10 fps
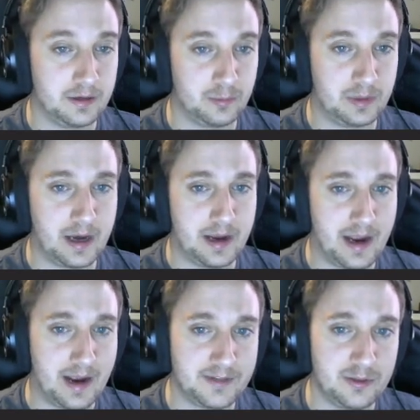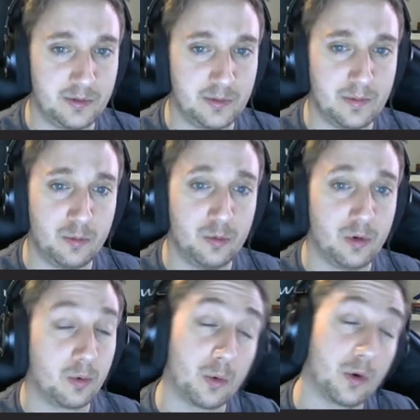We kind of have to,
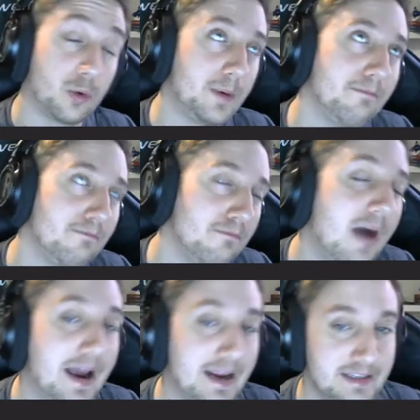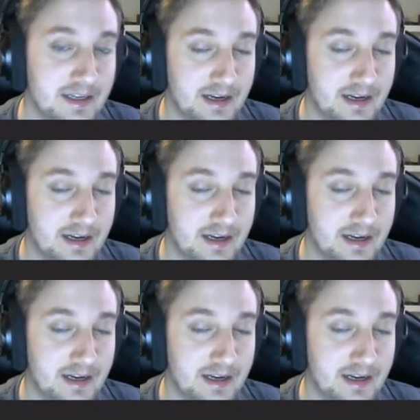or we might